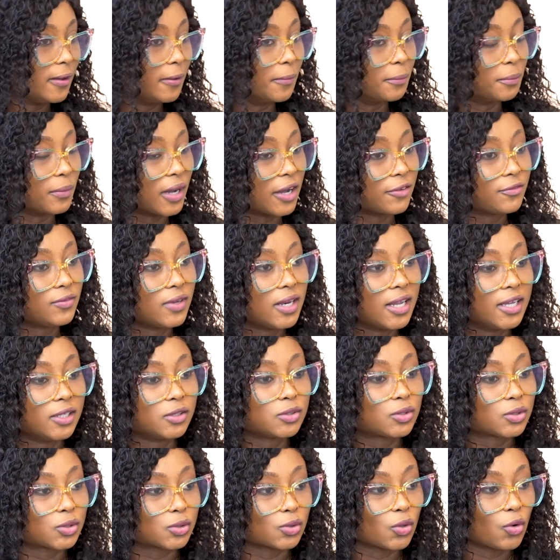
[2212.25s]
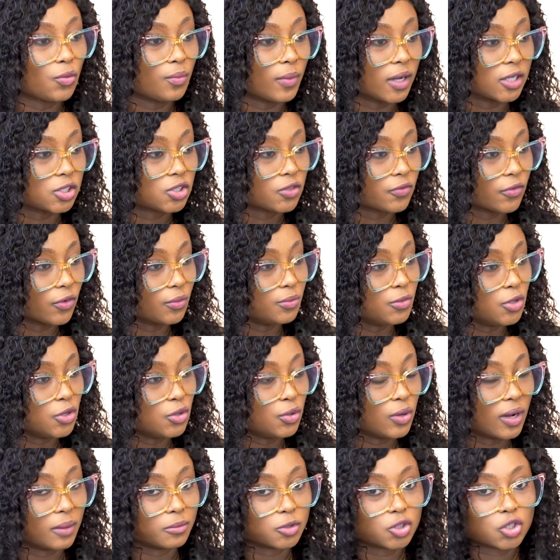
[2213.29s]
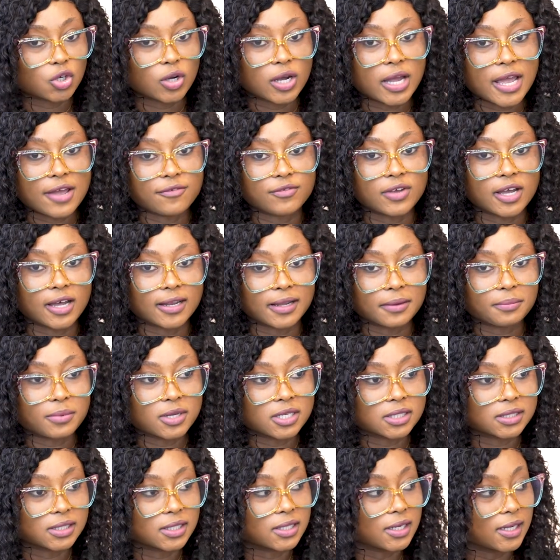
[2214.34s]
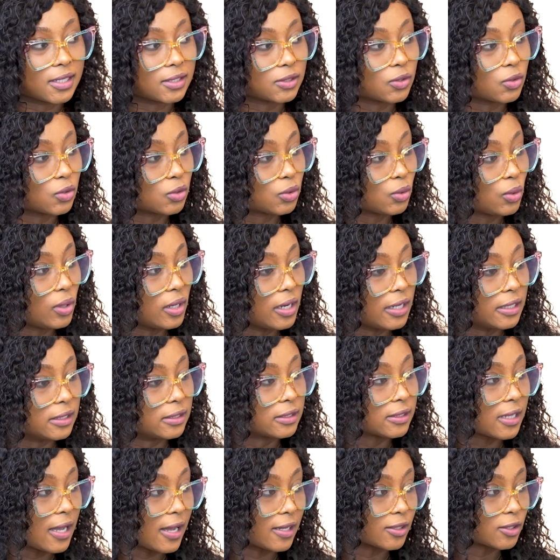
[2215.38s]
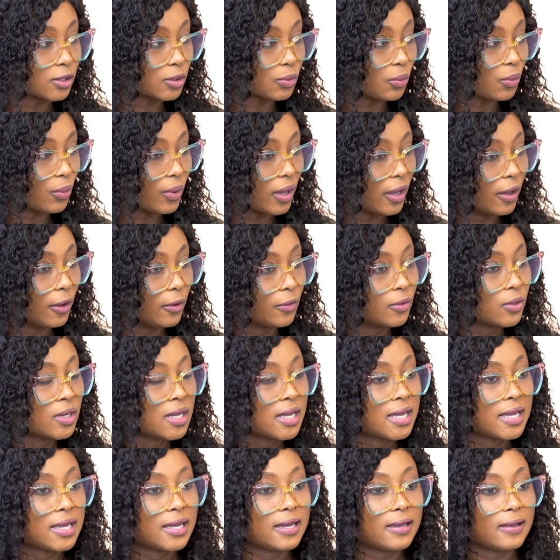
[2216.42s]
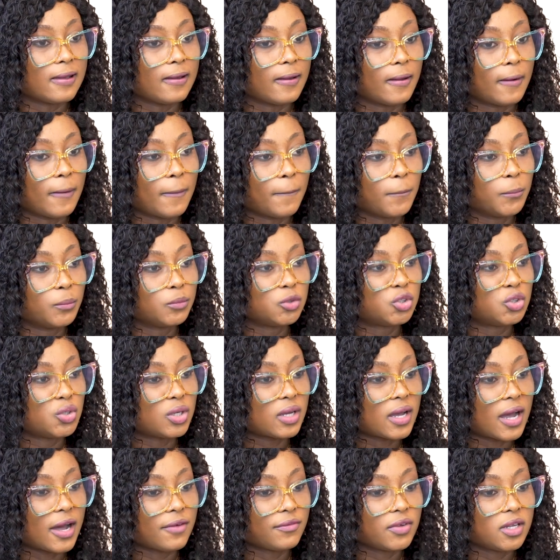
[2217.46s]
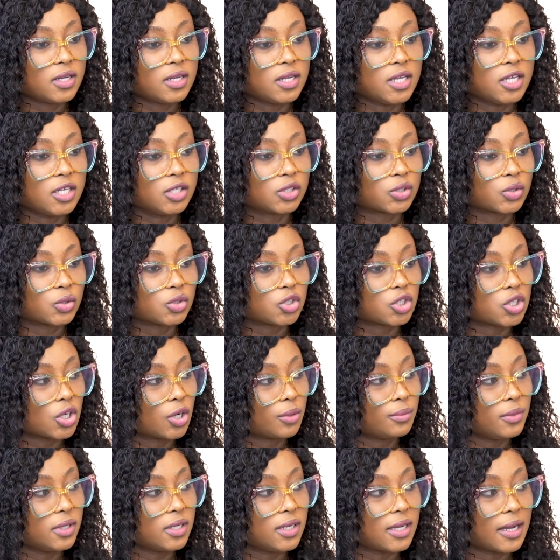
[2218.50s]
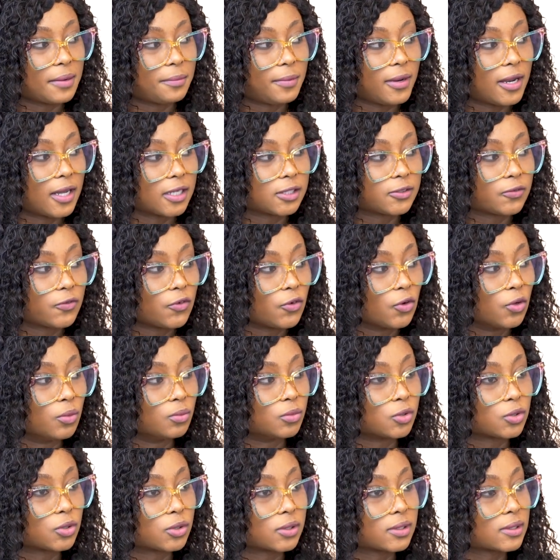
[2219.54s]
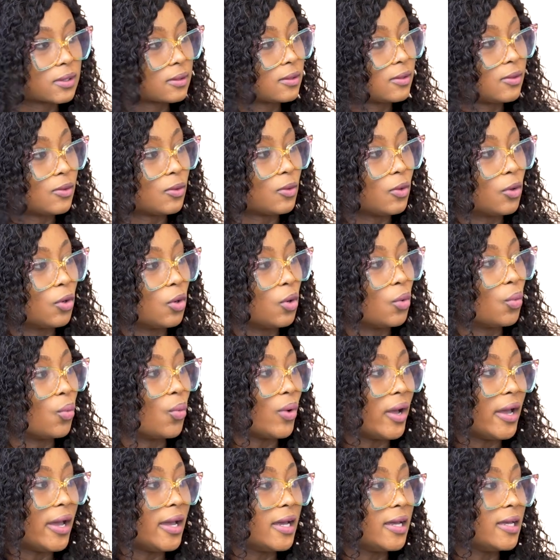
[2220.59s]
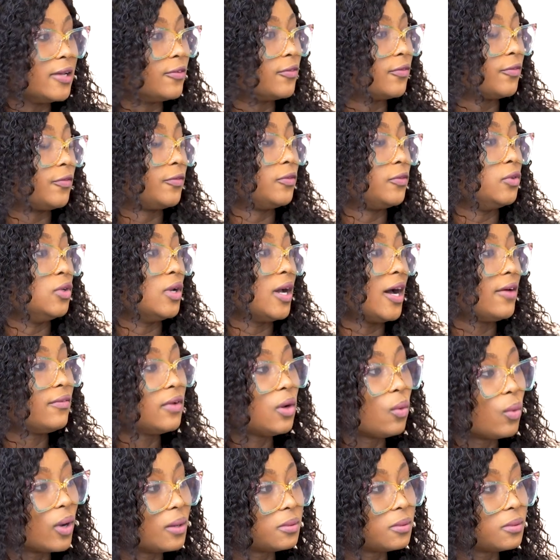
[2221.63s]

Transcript: I've learned so much from you. I'm sure every other person has also learned as well. Do you have any social media platforms, or where if you have a